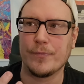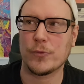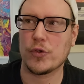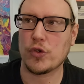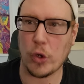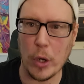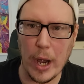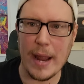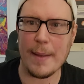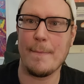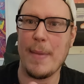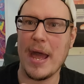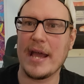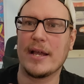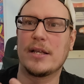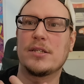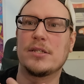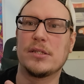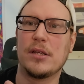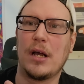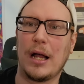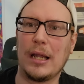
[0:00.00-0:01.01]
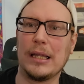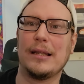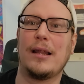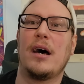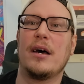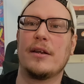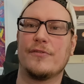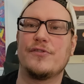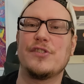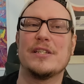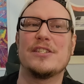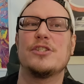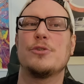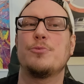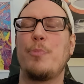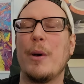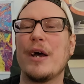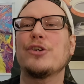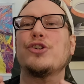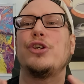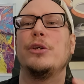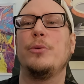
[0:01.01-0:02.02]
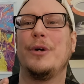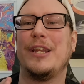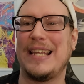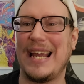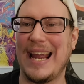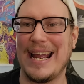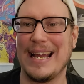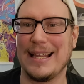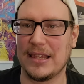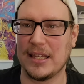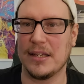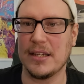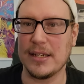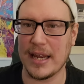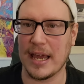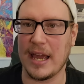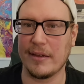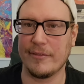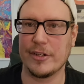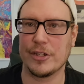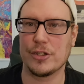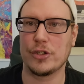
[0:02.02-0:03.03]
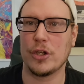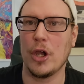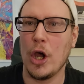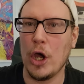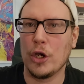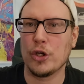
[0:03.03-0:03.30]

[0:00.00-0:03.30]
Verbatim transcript: Trae makes a lot of sense, especially with Anthony Davis.